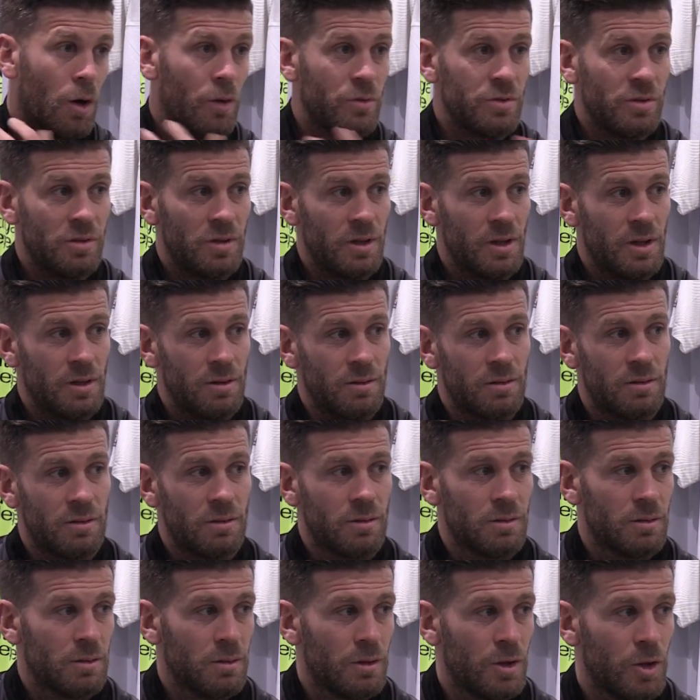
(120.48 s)
Obviously,
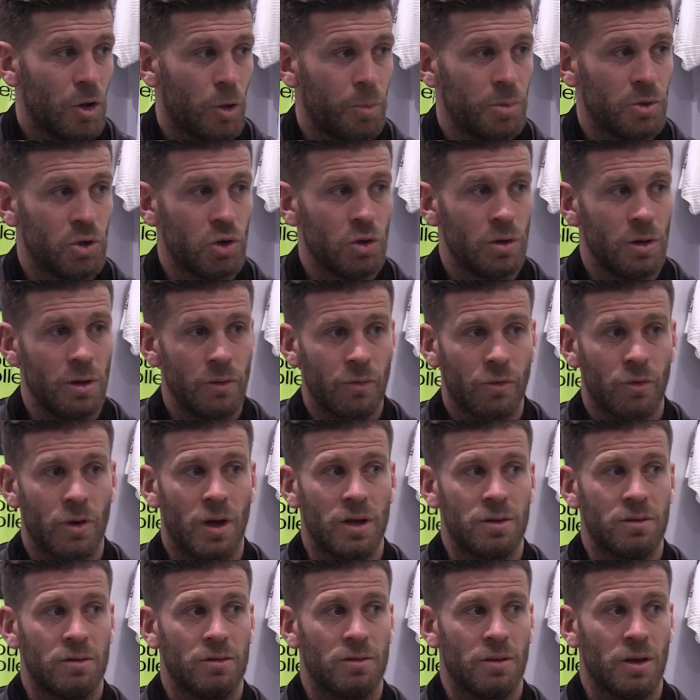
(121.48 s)
there's an opportunity for
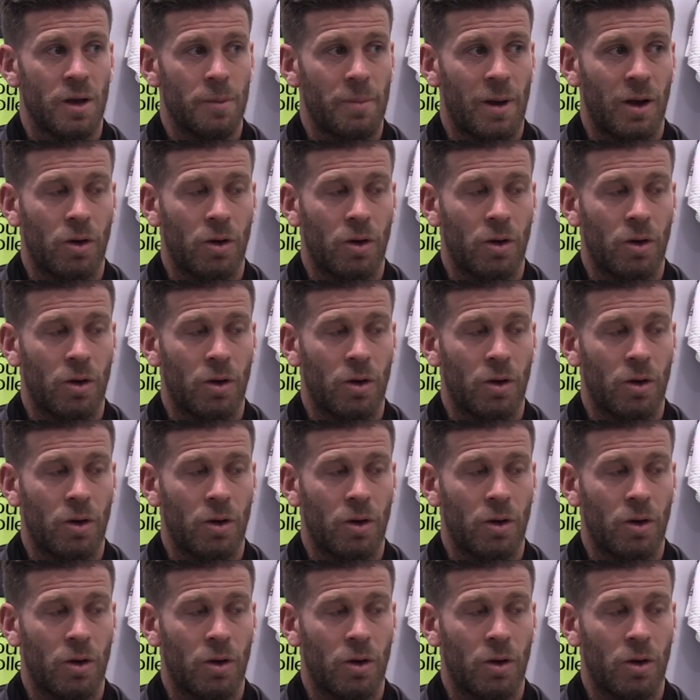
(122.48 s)
us to get